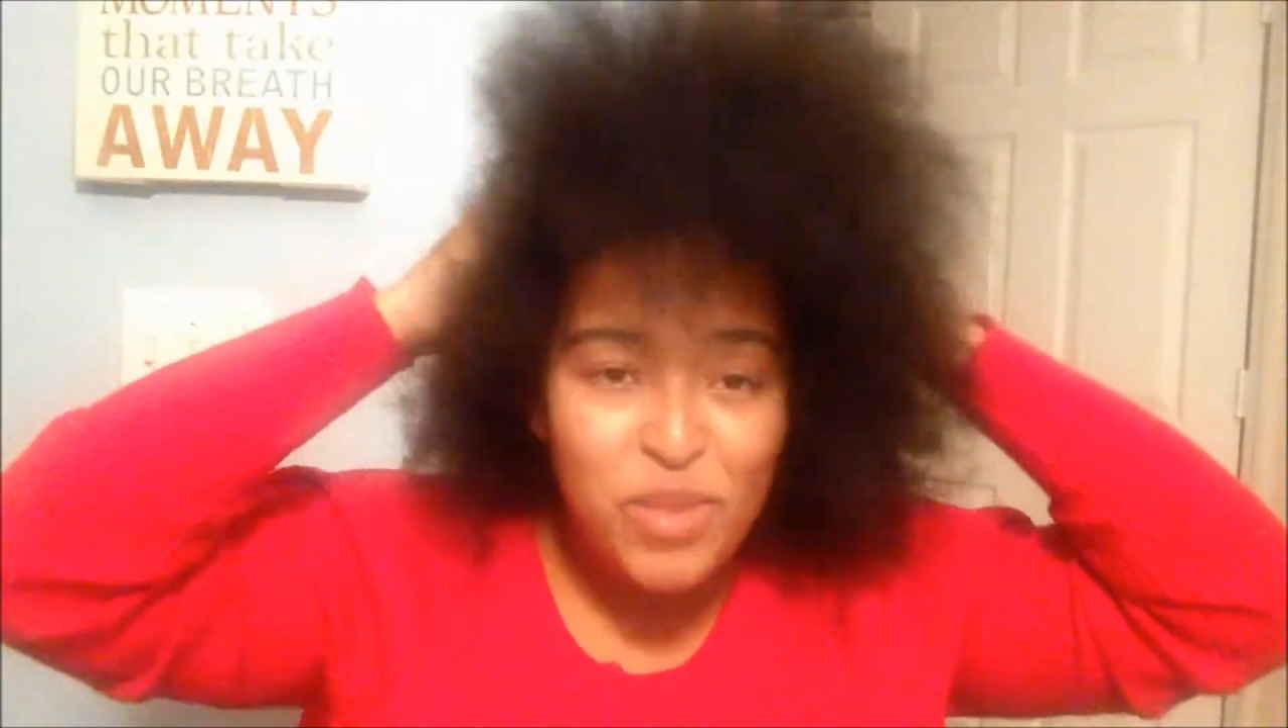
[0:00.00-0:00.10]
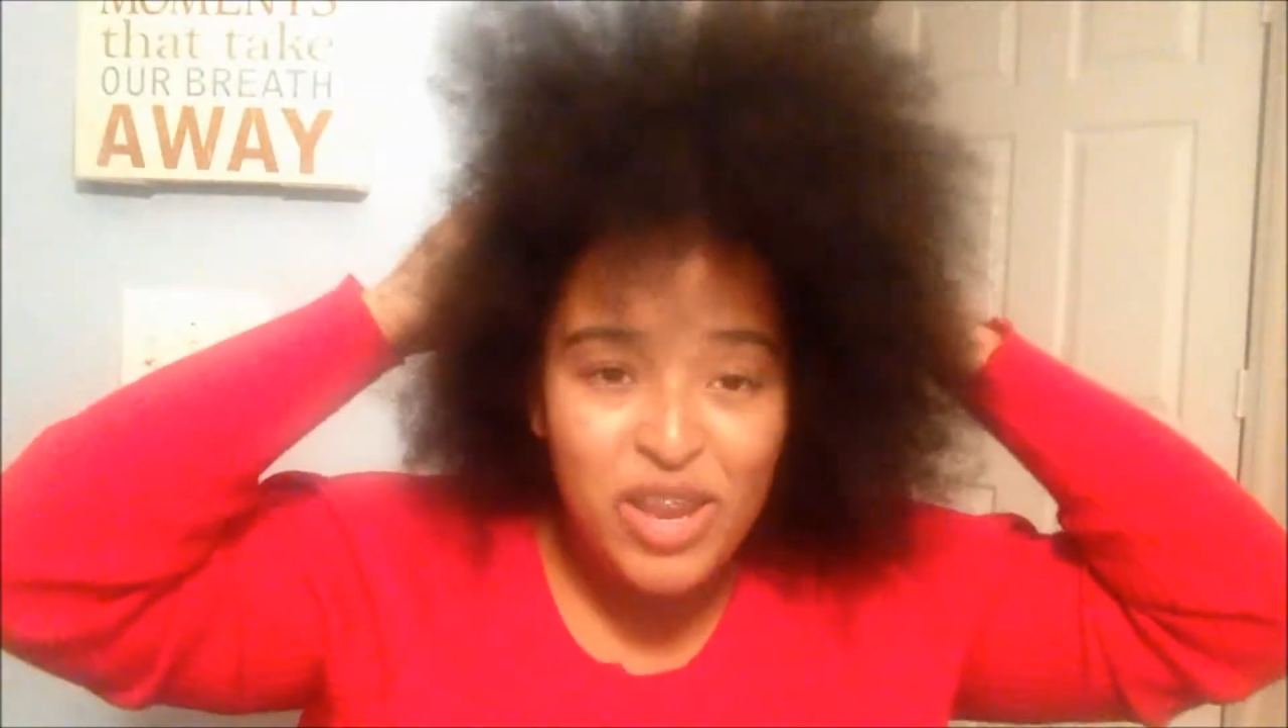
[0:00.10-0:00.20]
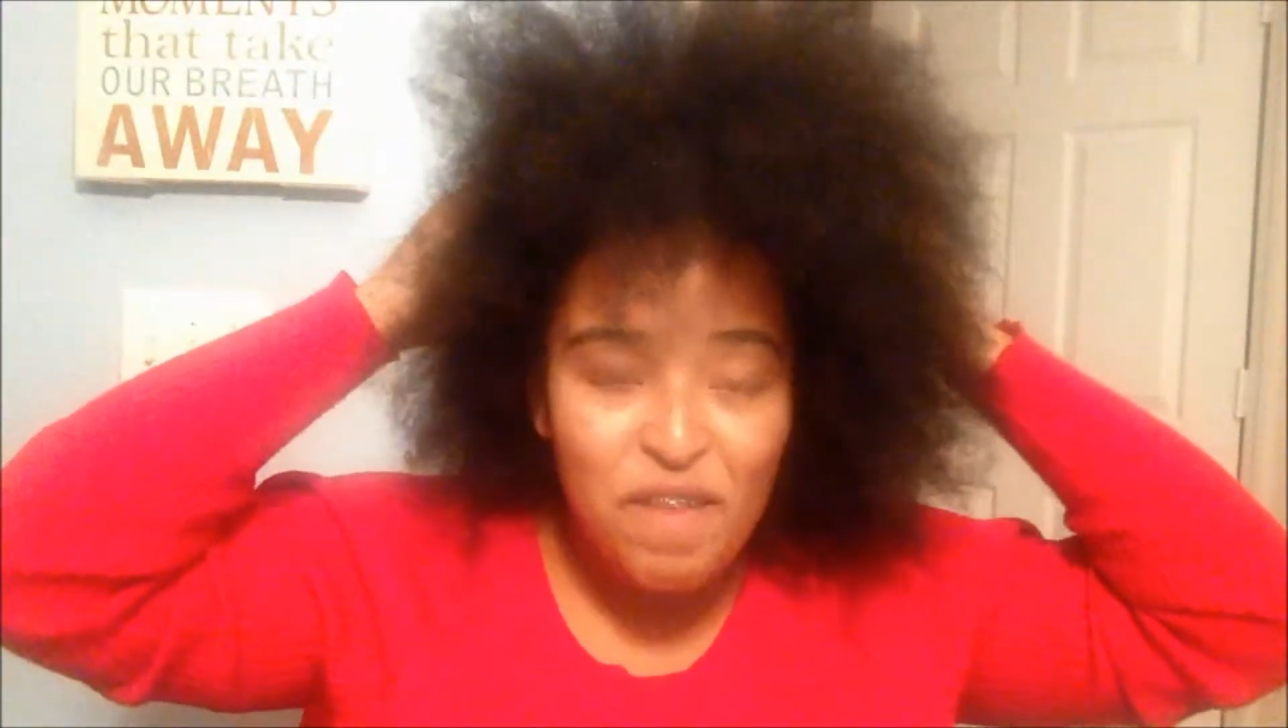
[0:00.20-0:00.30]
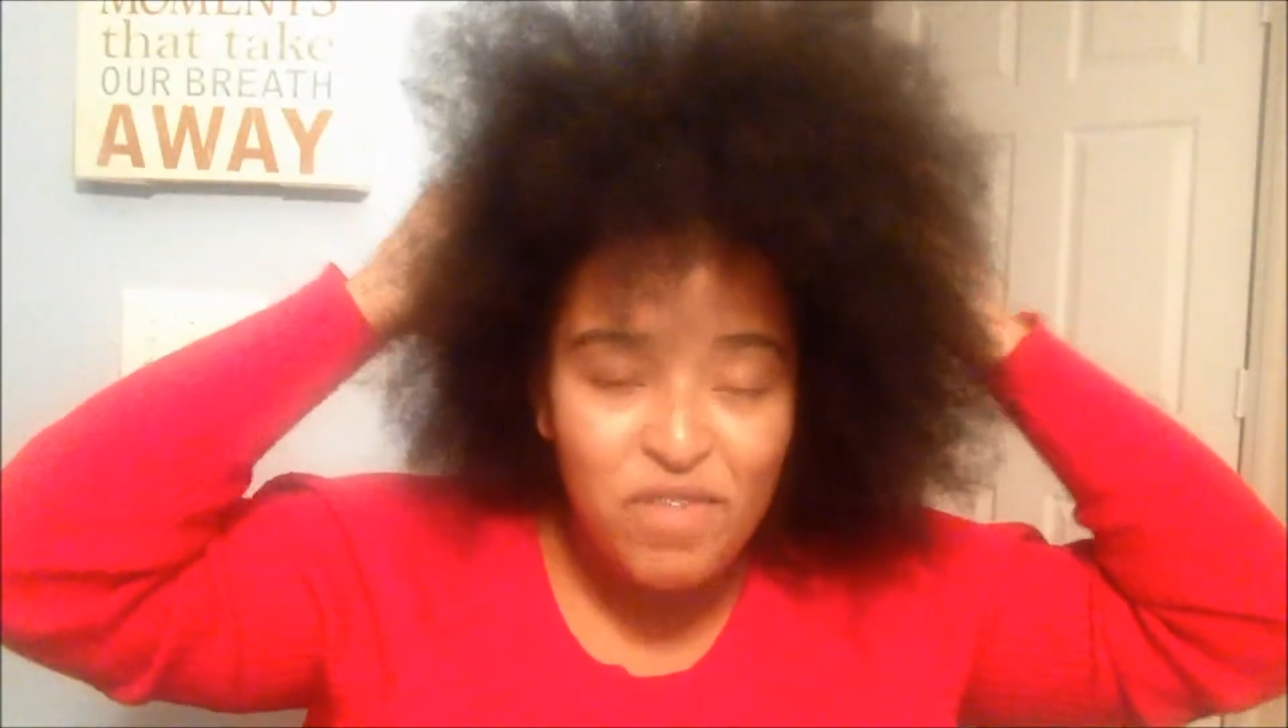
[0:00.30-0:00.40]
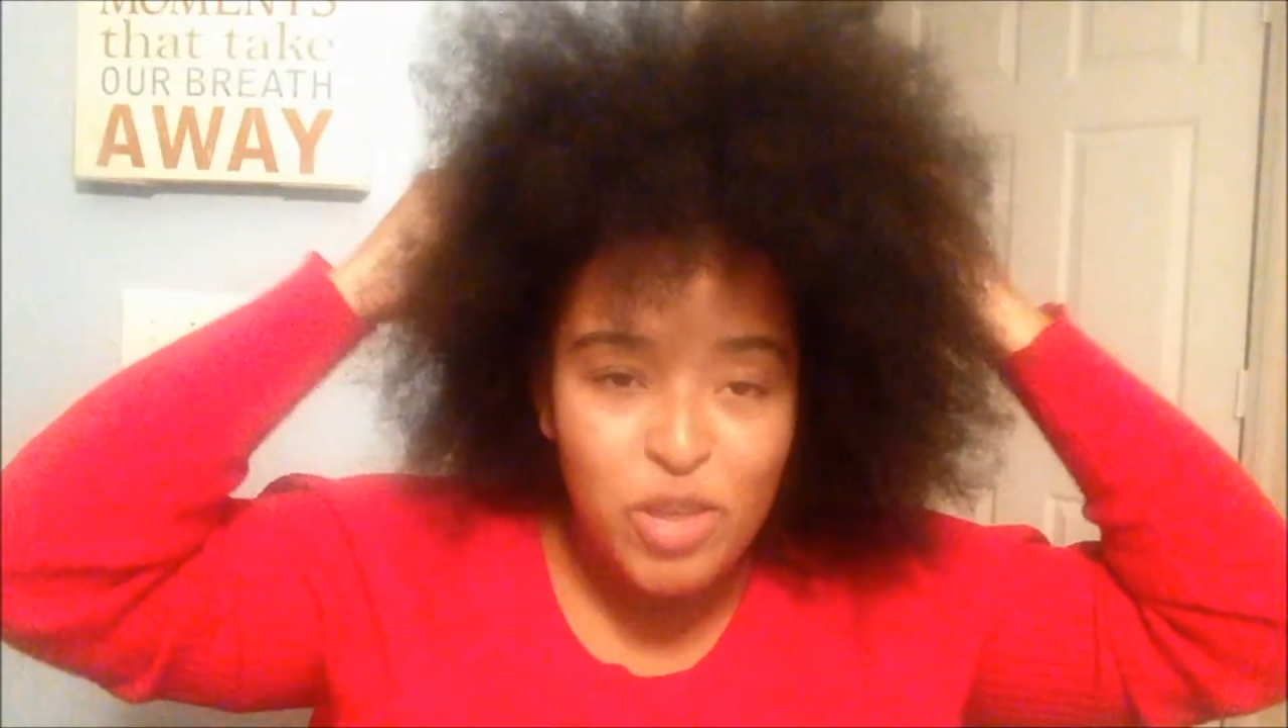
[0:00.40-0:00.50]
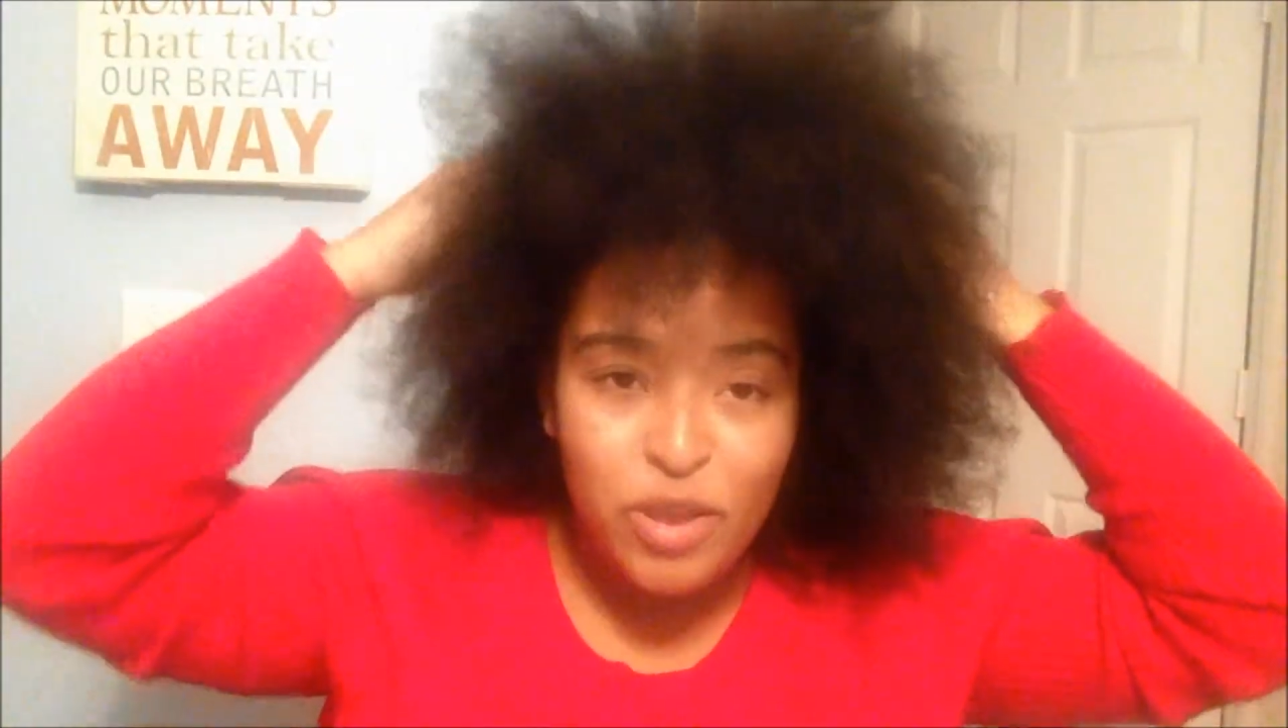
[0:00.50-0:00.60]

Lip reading: I'm done having a